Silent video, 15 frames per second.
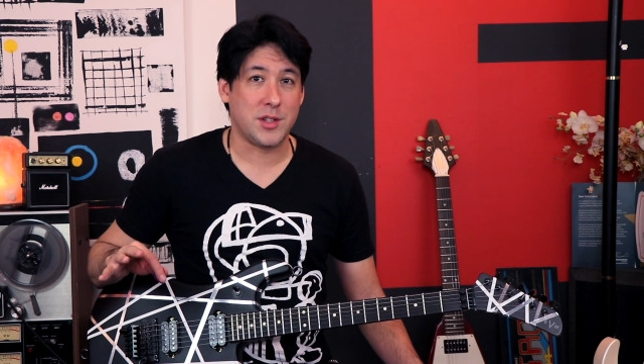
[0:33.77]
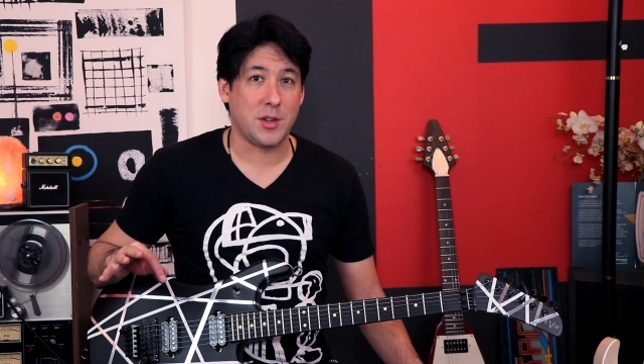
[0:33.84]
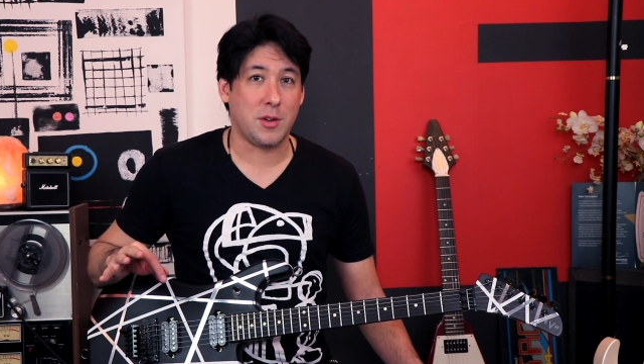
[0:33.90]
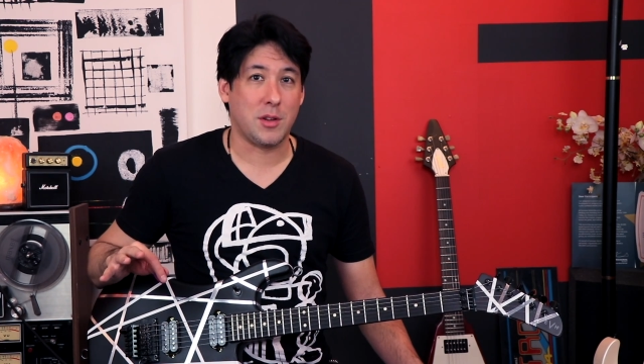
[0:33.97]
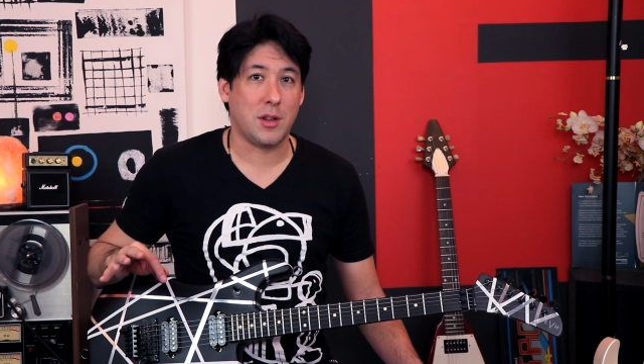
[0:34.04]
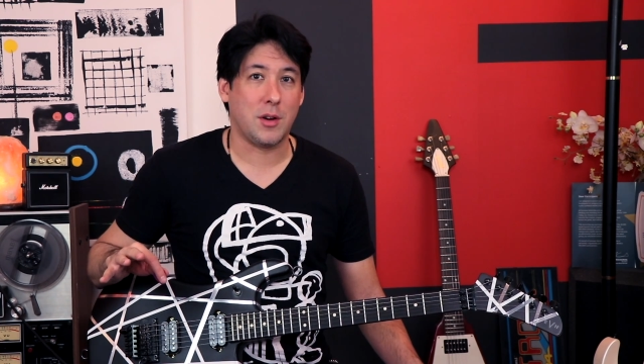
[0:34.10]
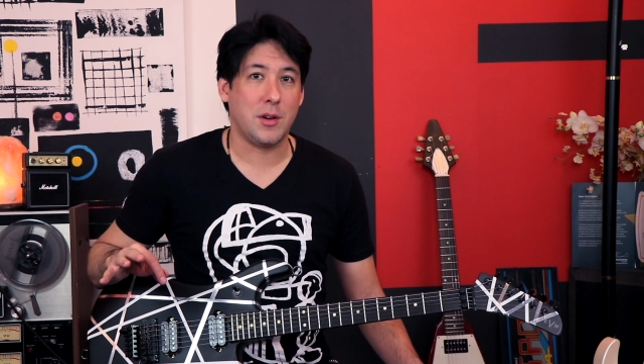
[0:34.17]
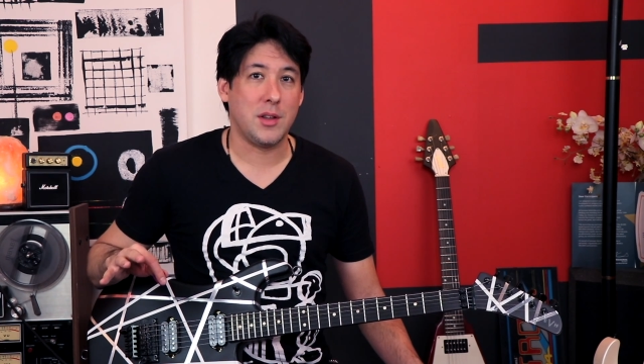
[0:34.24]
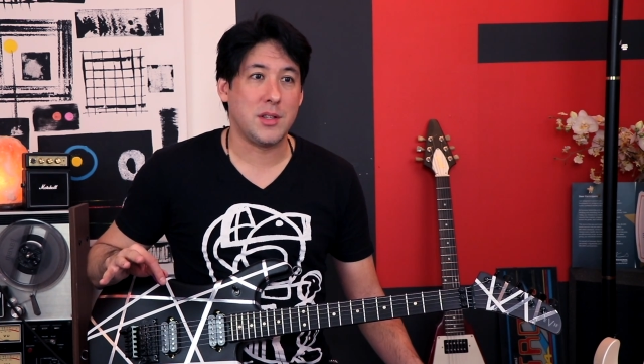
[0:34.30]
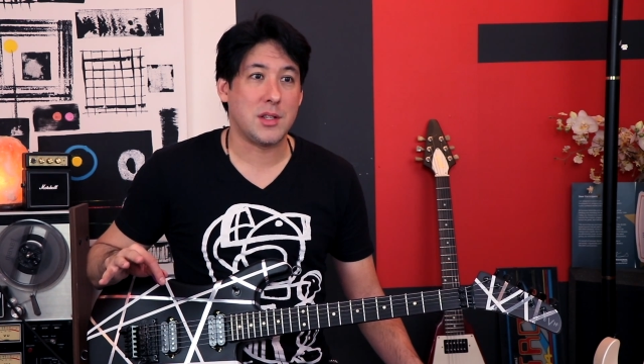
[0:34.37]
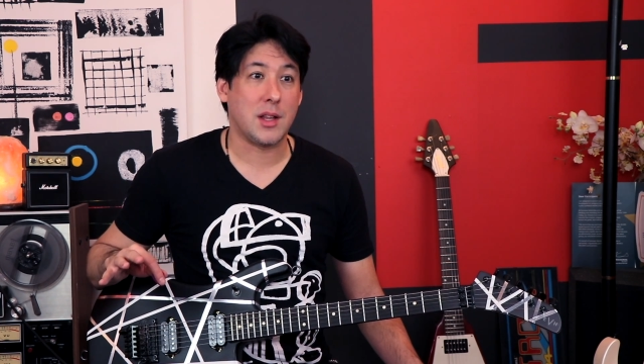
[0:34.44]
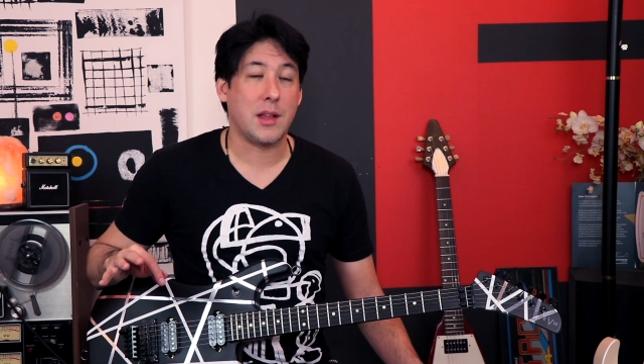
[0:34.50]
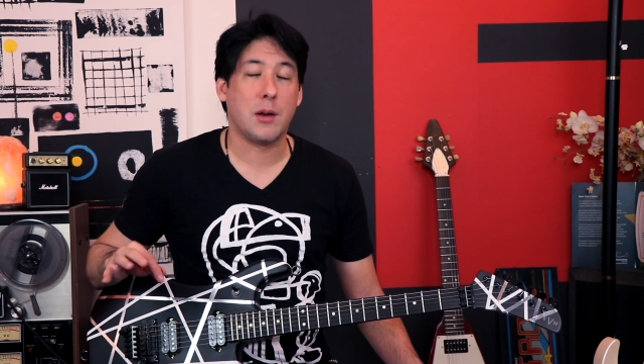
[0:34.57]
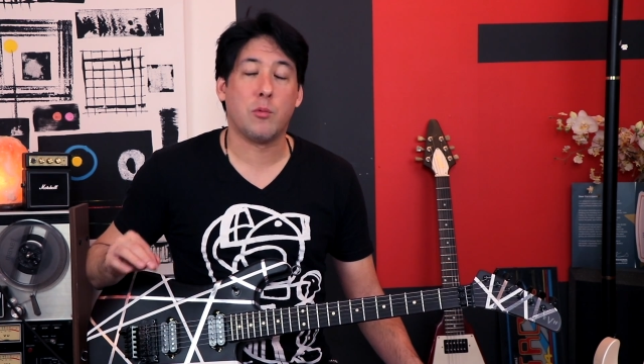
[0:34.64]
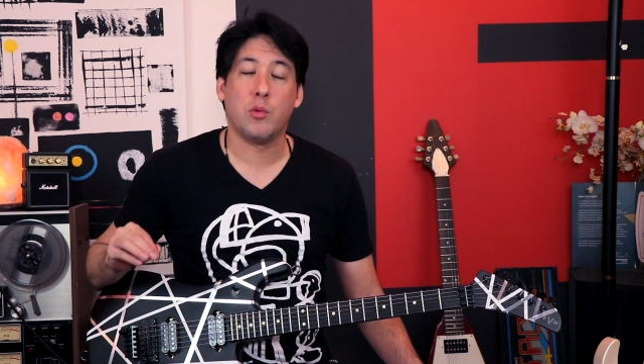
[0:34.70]
solo
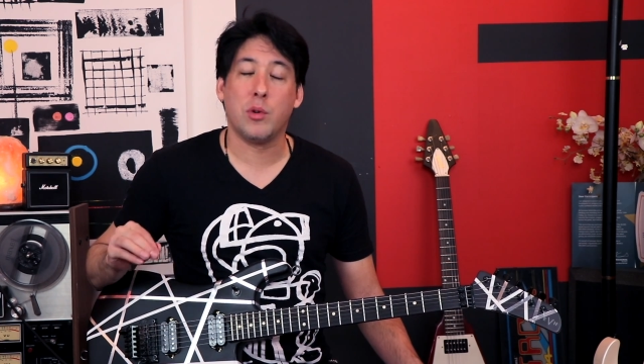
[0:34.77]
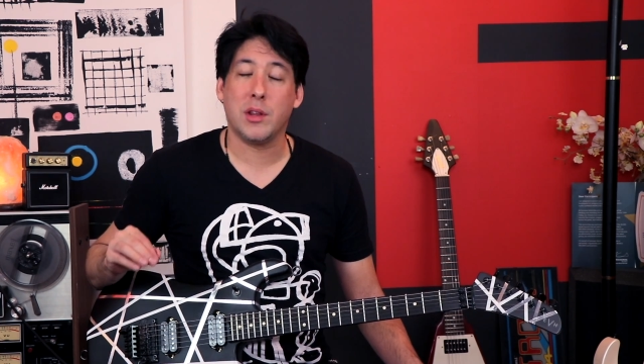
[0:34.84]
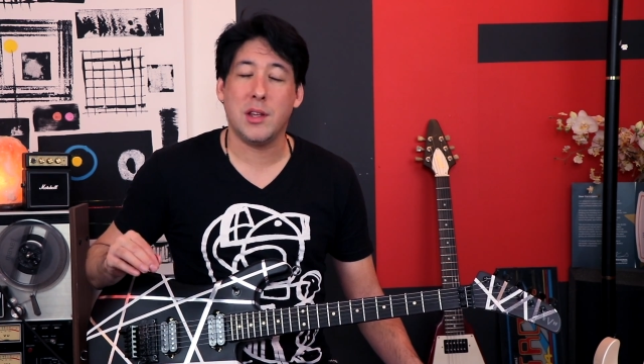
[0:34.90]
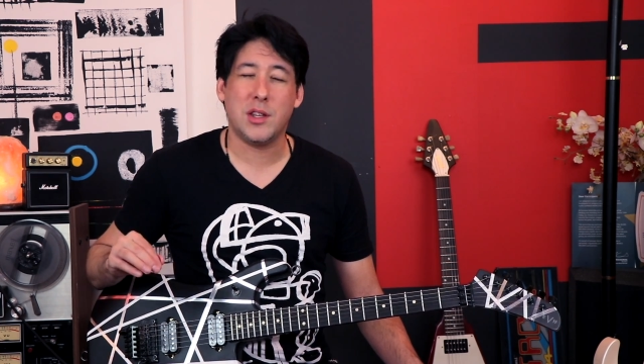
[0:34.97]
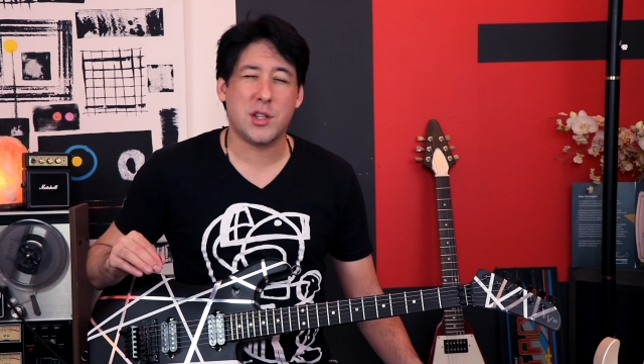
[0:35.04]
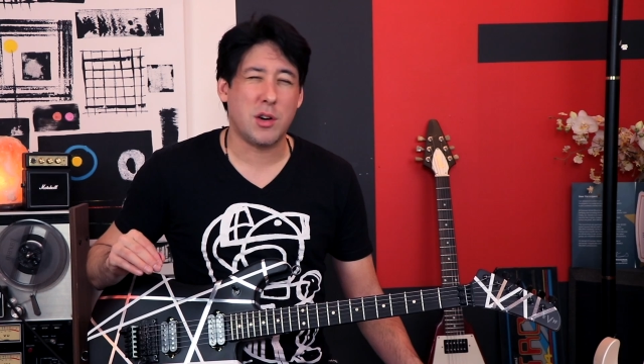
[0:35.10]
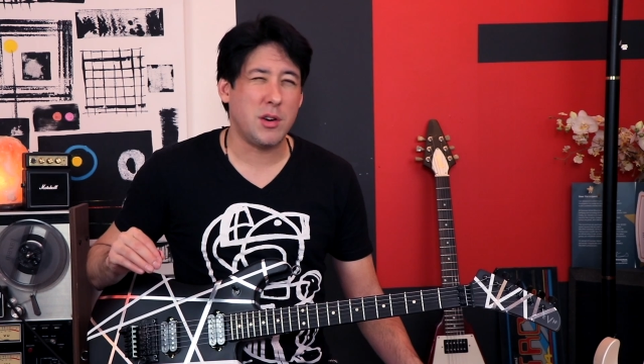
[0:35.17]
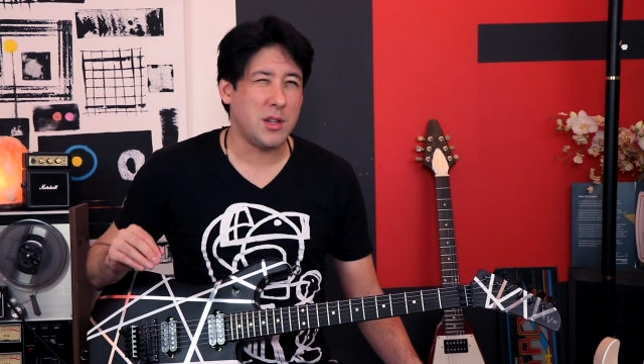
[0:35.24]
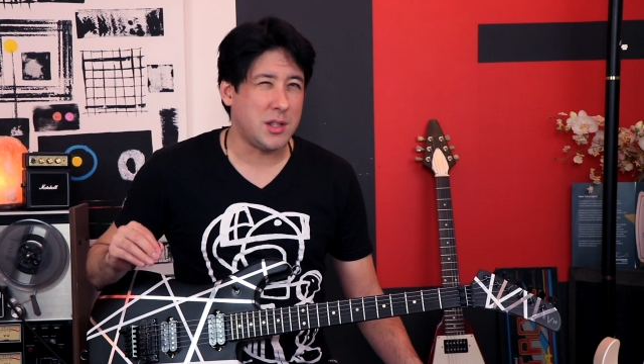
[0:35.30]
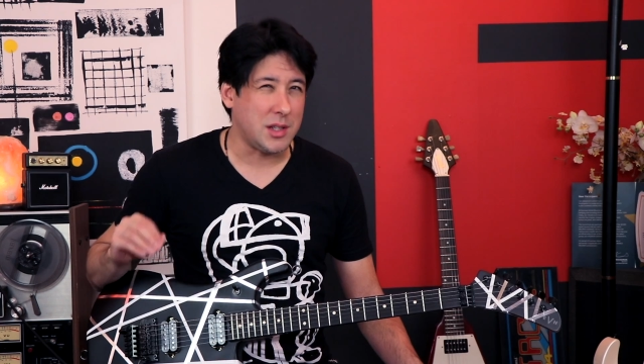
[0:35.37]
until I really started